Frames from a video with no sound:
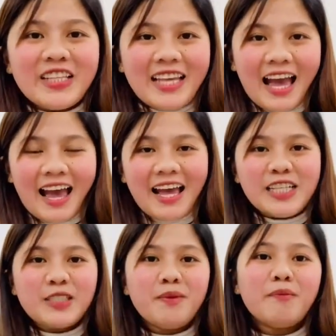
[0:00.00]

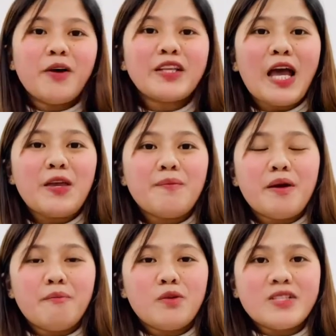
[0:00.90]
guys, before tayo
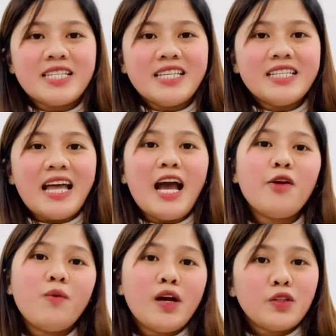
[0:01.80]
mag-proceed,
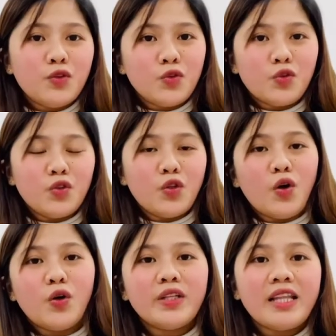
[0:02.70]
I want you to
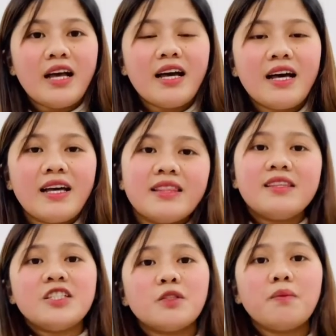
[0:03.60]
know na
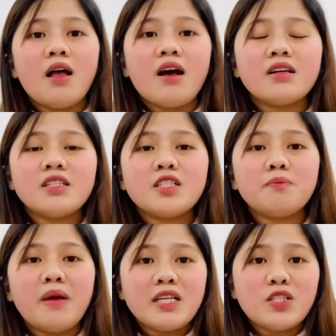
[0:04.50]
this vlog is
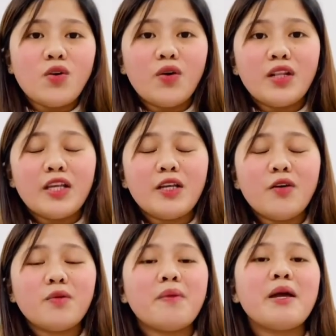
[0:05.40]
based only
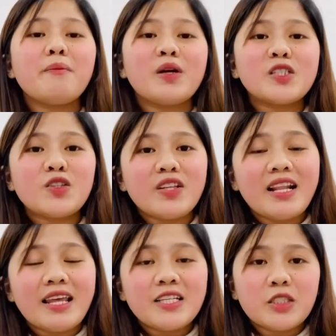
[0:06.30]
on my
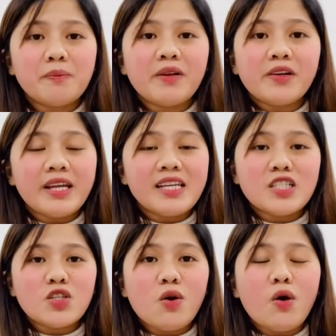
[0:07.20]
personal
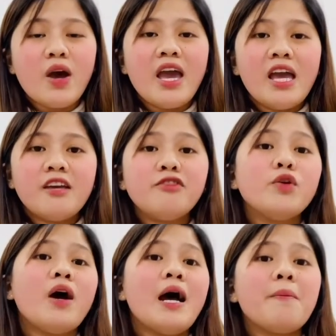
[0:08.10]
experience. So if
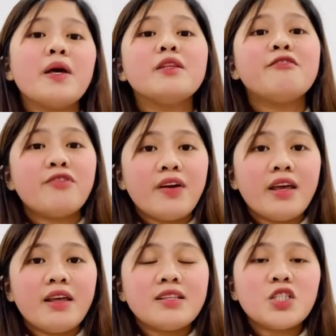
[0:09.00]
you have any
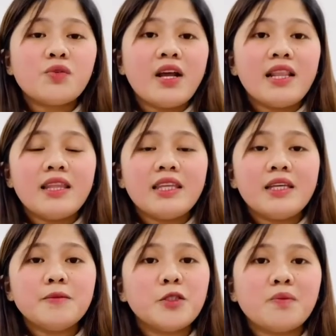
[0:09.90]
friends,
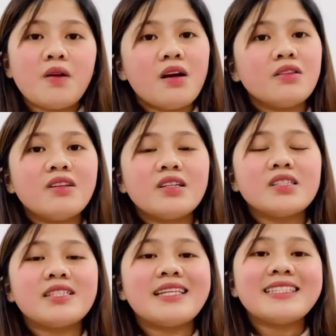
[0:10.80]
relatives,
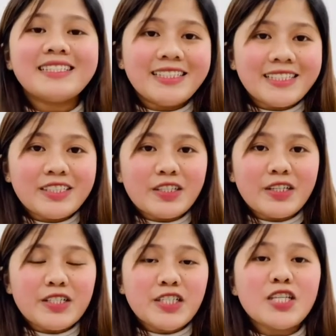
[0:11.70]
brothers, and sisters